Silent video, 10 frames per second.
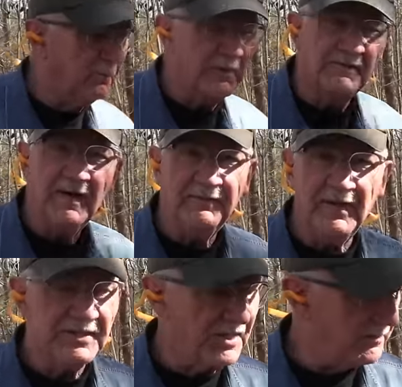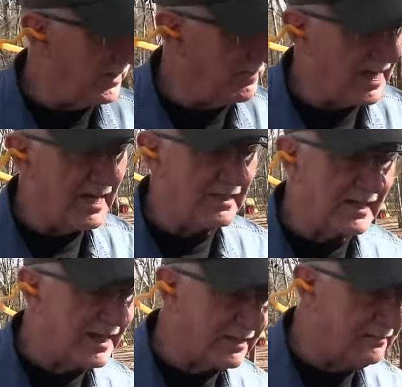45 ACP mags.
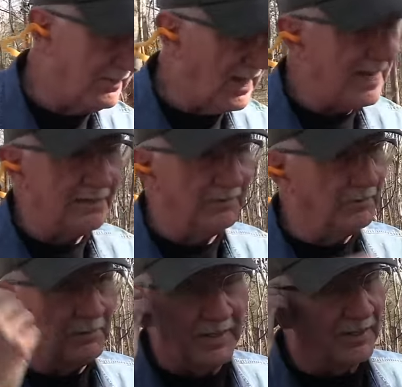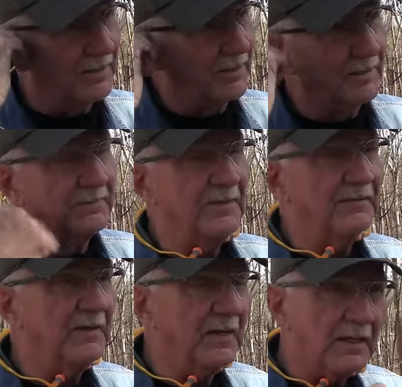I don't know where they are. I've
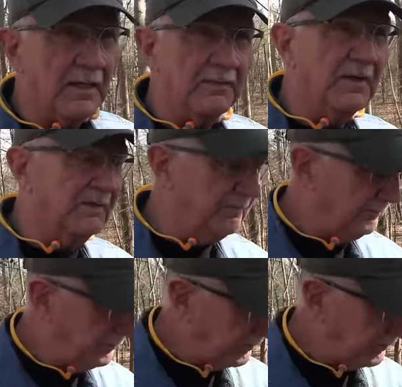got a couple of them